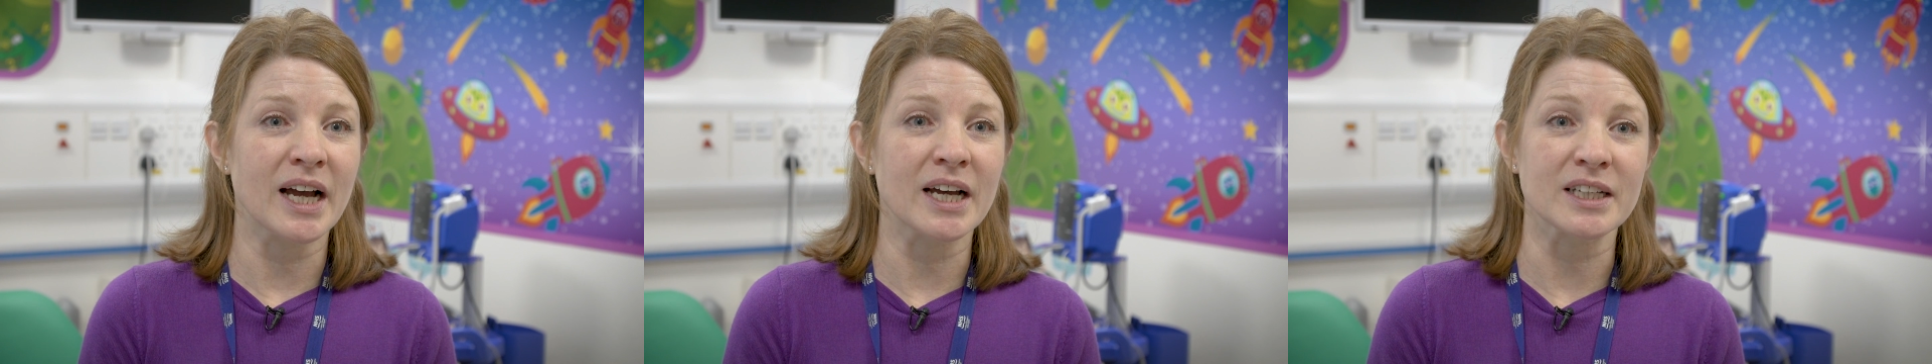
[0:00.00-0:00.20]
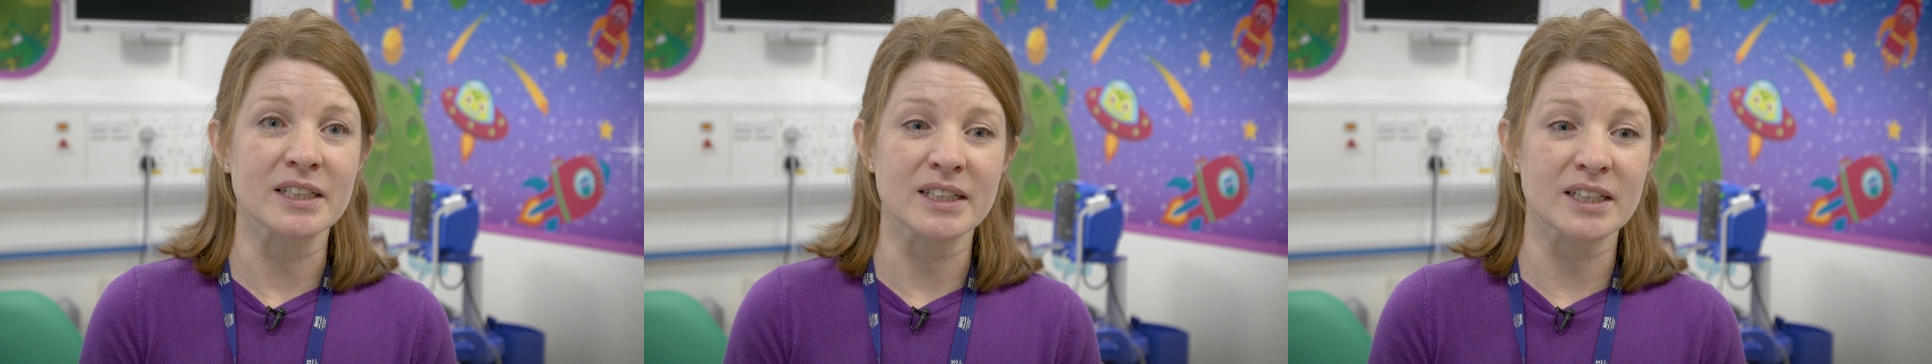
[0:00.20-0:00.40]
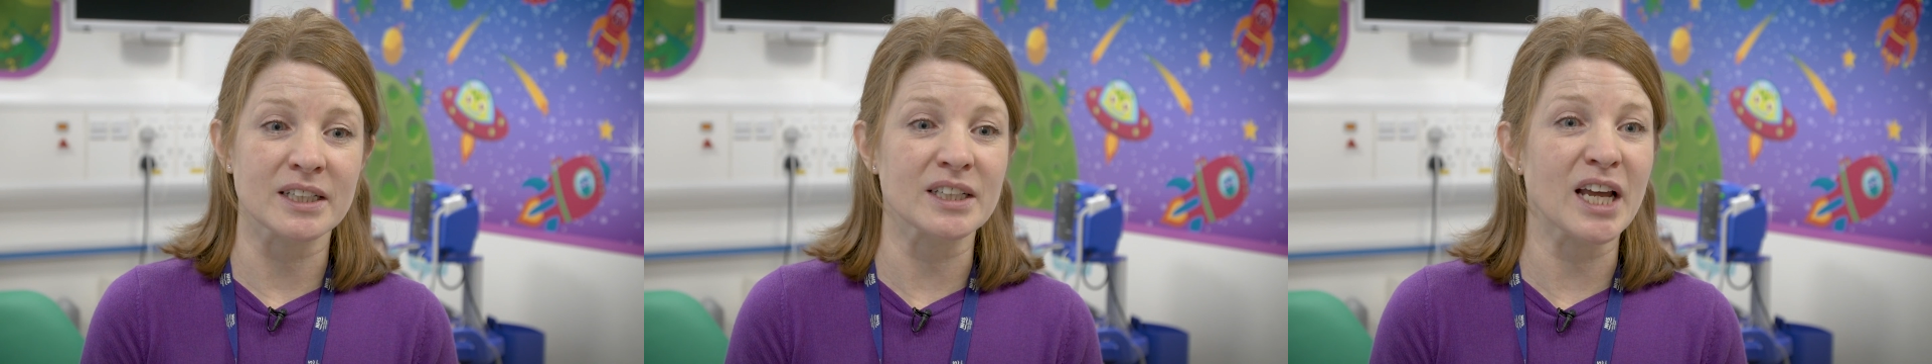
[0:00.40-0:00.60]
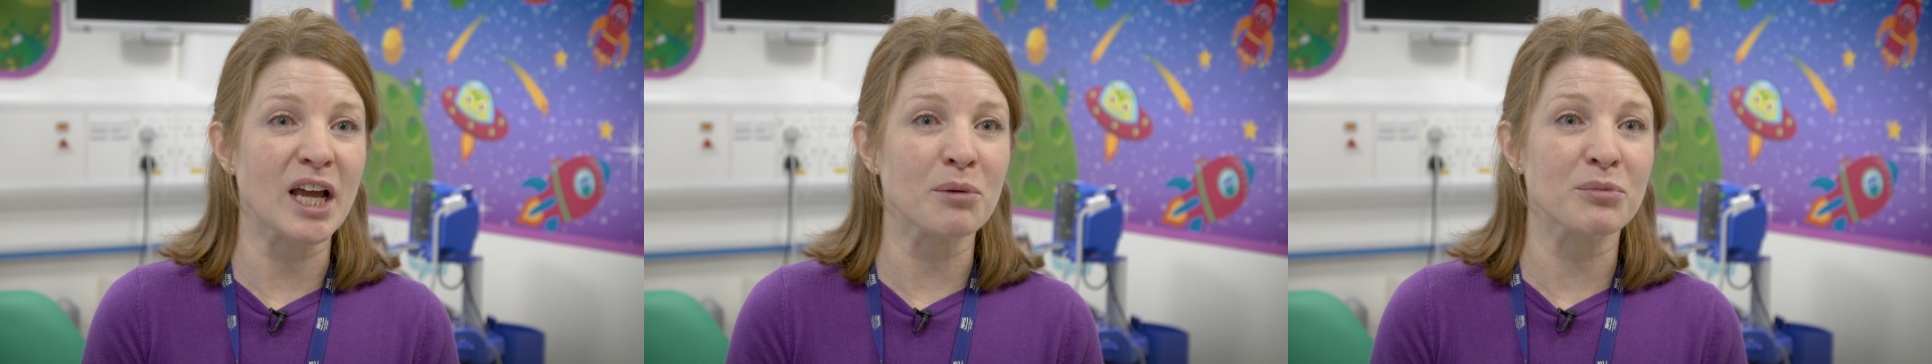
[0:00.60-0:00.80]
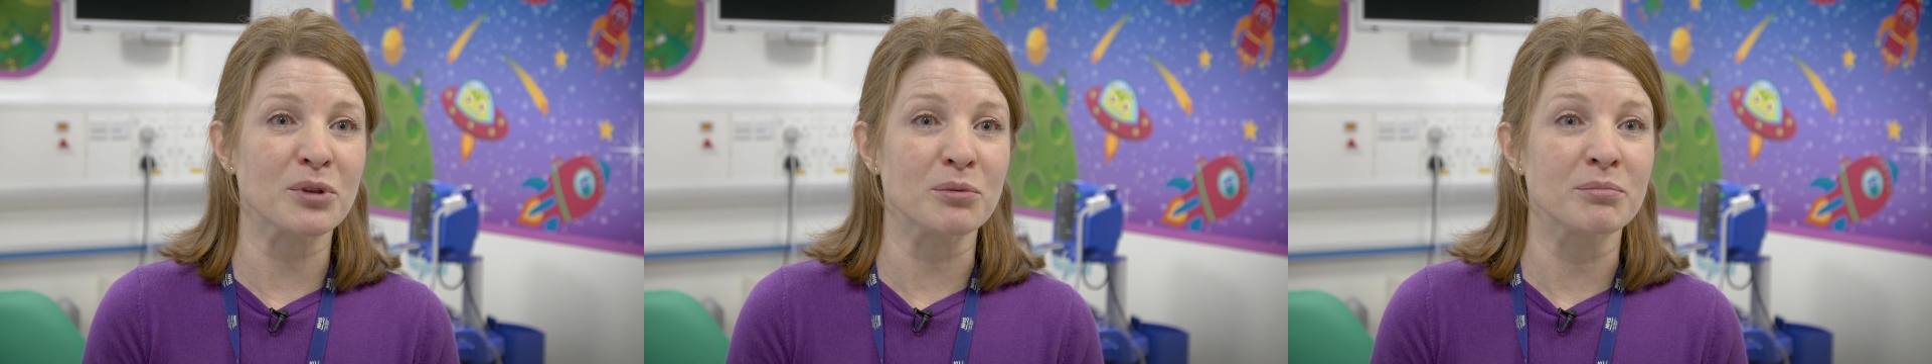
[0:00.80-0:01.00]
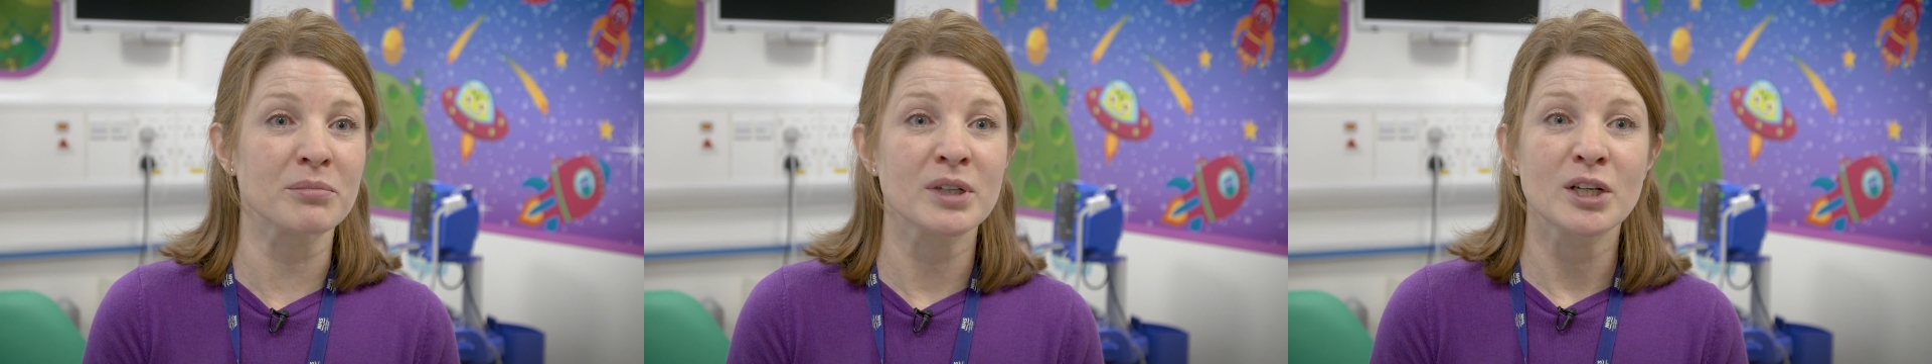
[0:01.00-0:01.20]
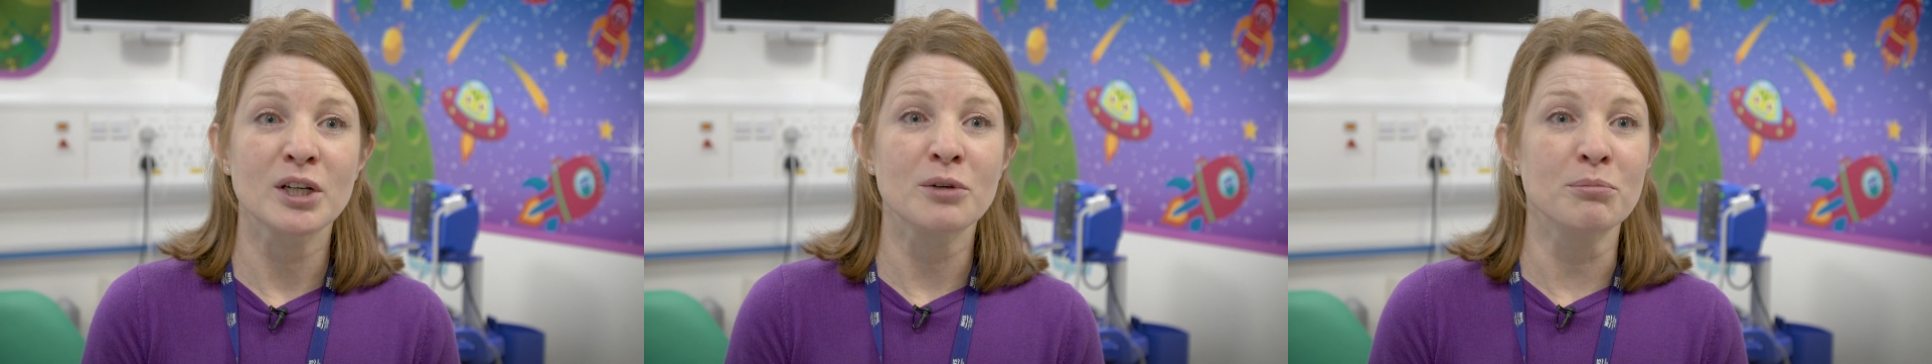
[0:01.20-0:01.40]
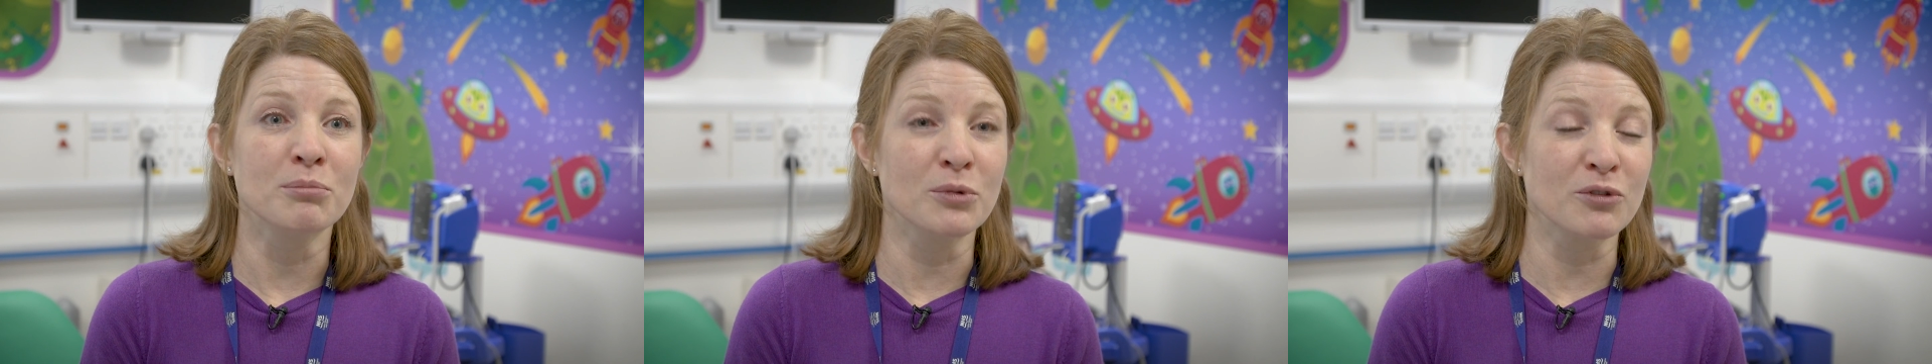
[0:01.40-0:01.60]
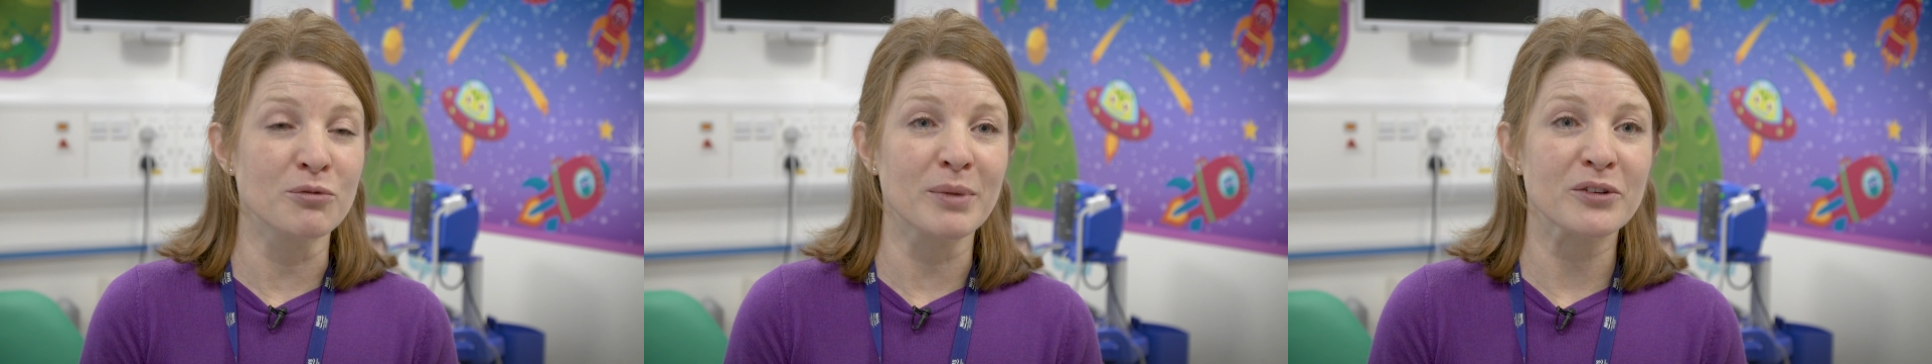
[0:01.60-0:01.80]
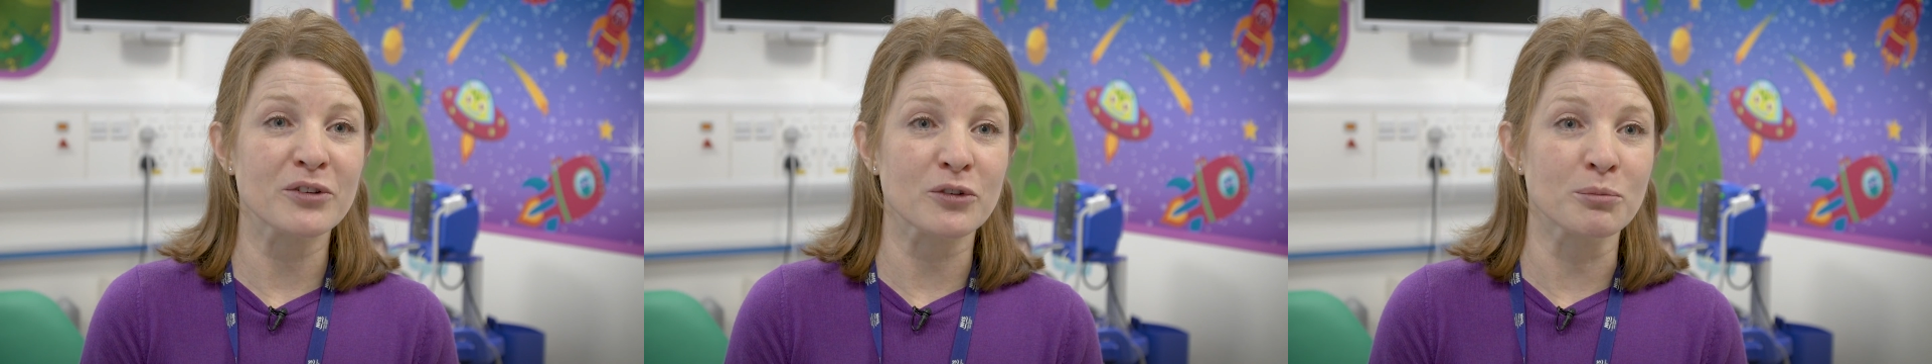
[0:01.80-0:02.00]
and can help them move
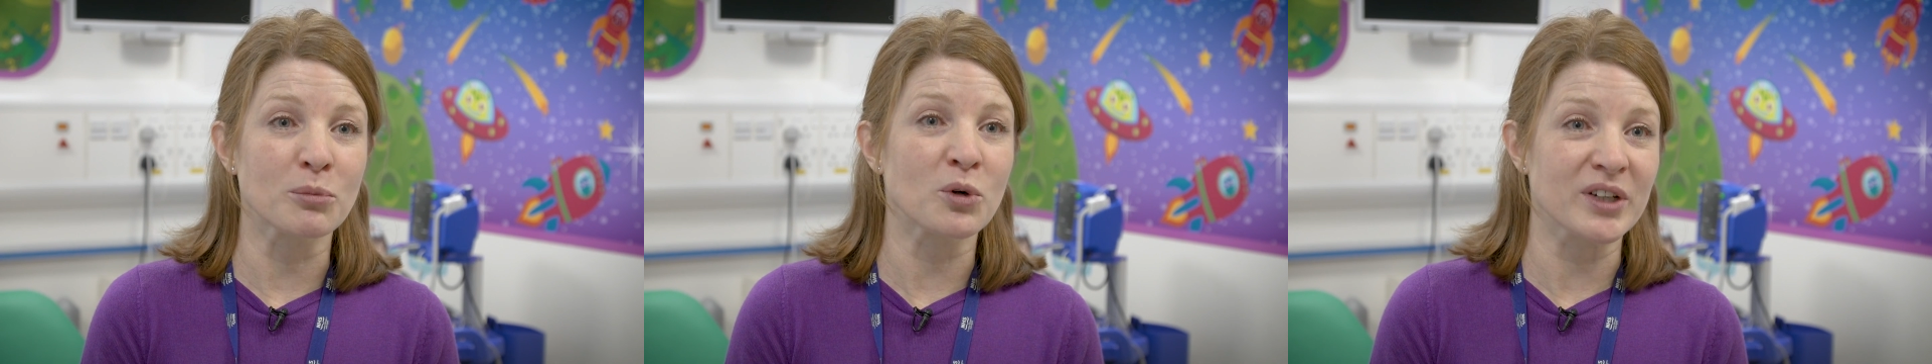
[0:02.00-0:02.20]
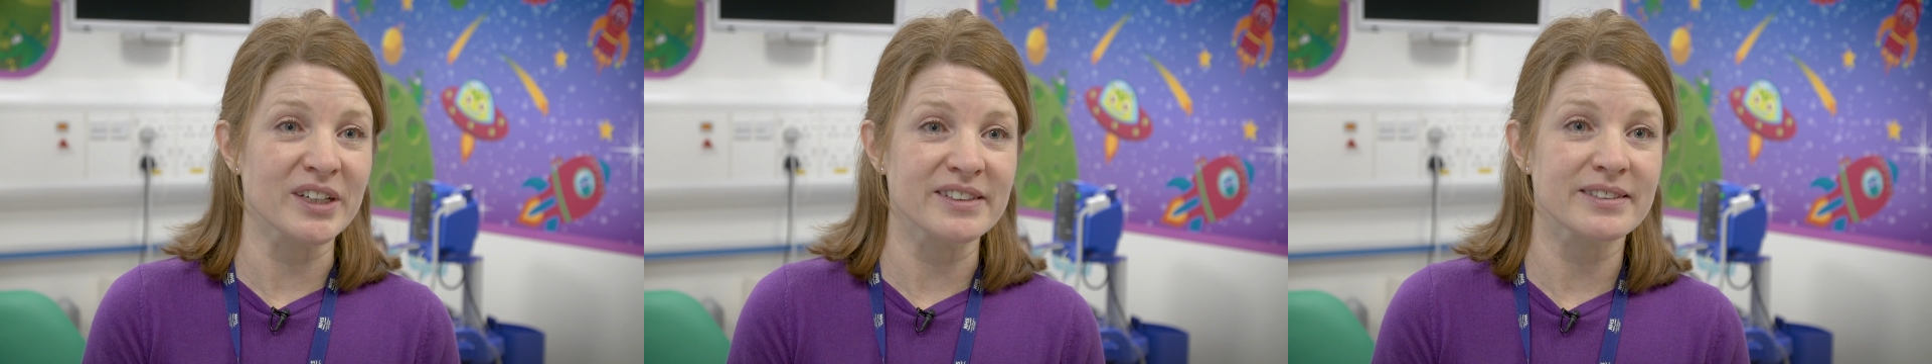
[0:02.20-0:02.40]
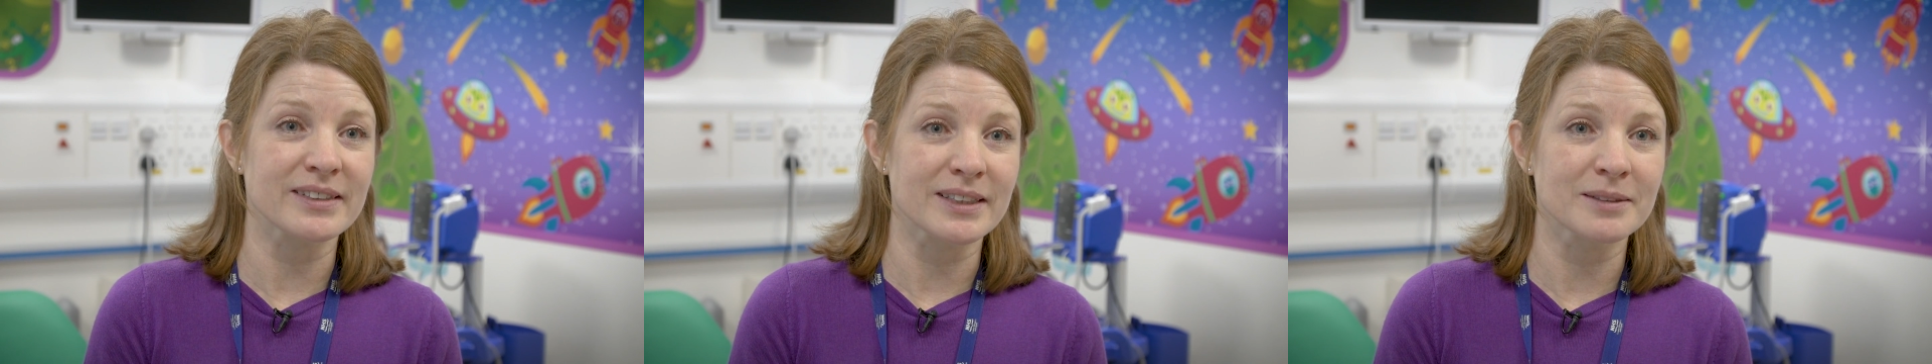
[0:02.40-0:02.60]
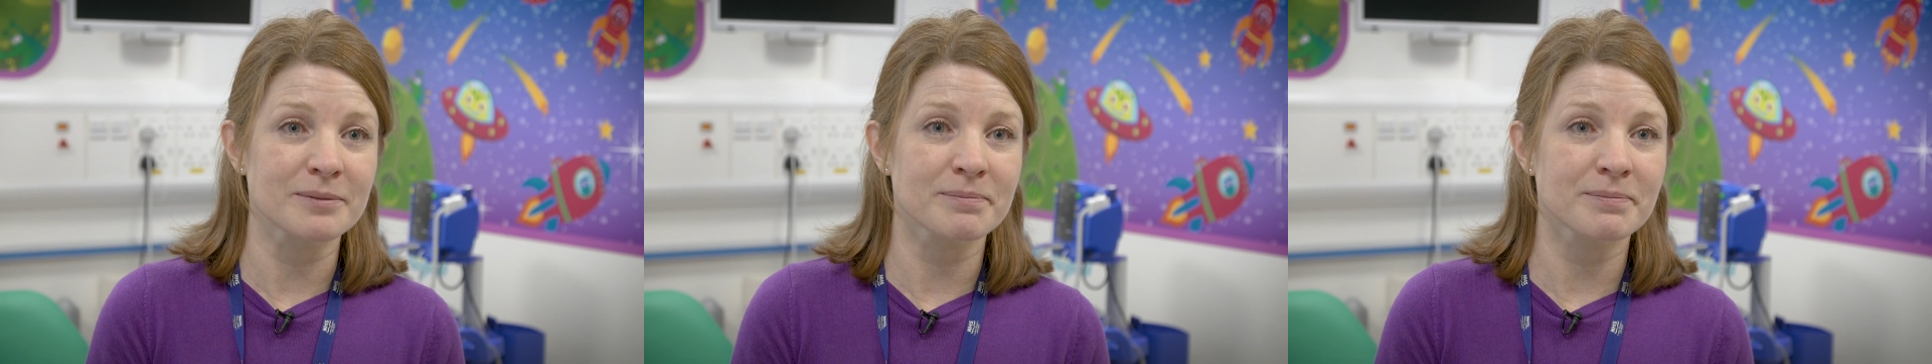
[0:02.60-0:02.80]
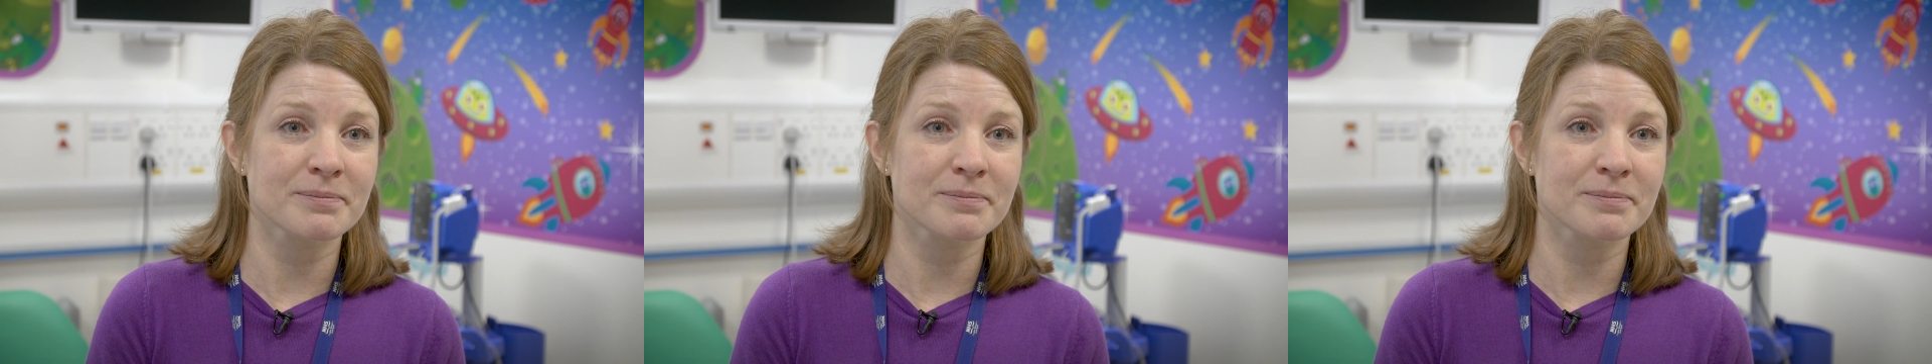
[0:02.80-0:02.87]
muscles more easily.